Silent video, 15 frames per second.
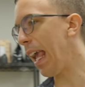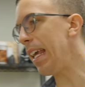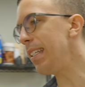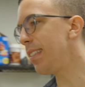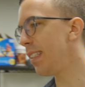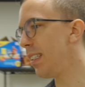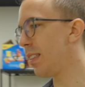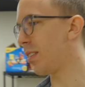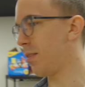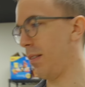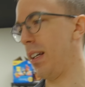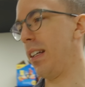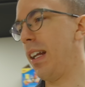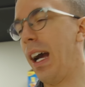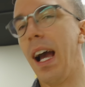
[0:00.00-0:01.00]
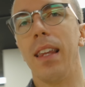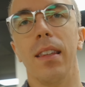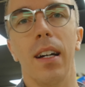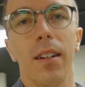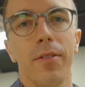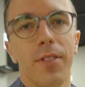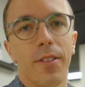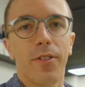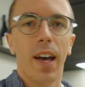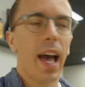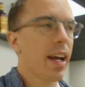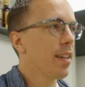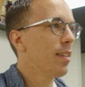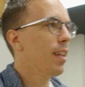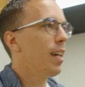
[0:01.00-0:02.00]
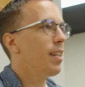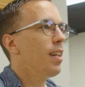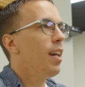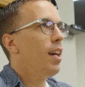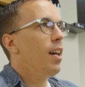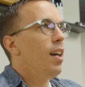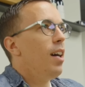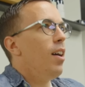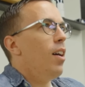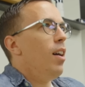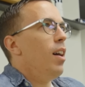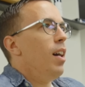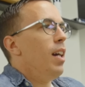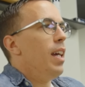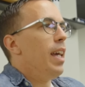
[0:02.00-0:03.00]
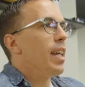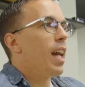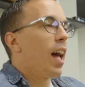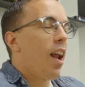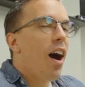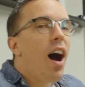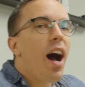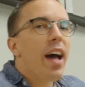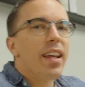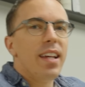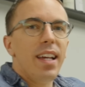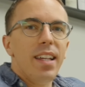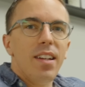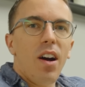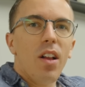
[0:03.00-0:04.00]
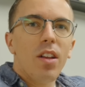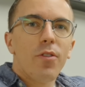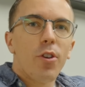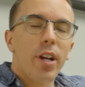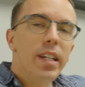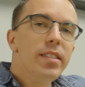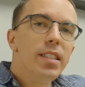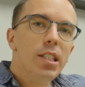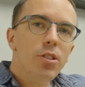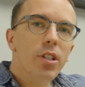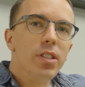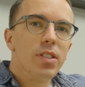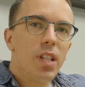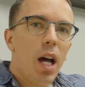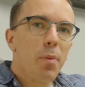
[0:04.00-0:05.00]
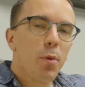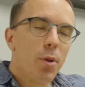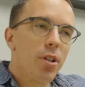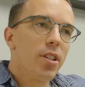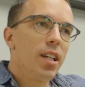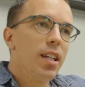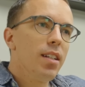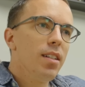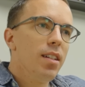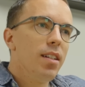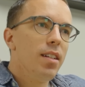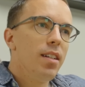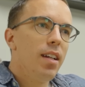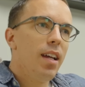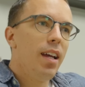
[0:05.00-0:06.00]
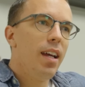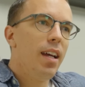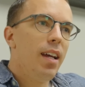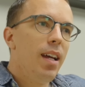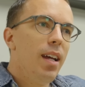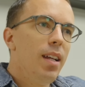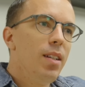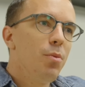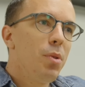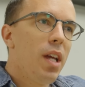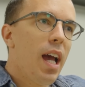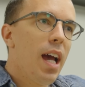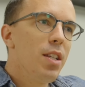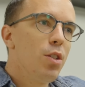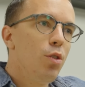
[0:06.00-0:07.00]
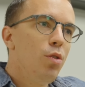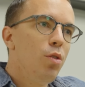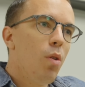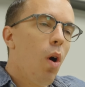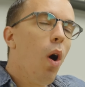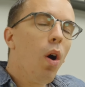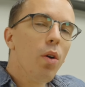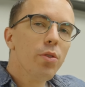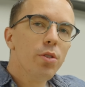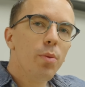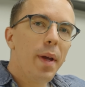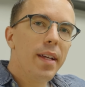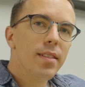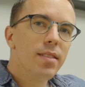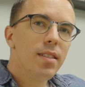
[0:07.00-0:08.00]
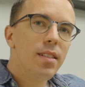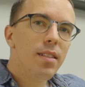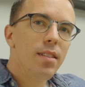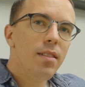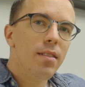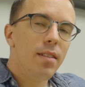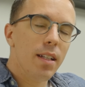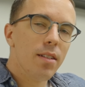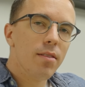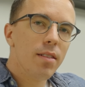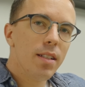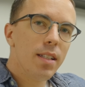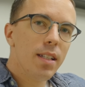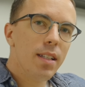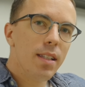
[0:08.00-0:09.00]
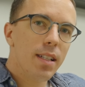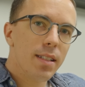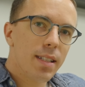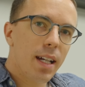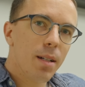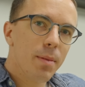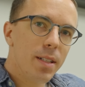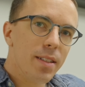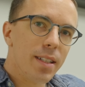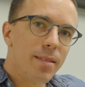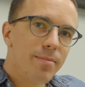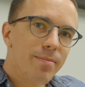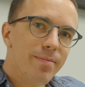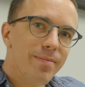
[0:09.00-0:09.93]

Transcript: AC is great. I love the fact that it got hot and all of our AC units stopped working and we had to do all new AC literally in the entire building.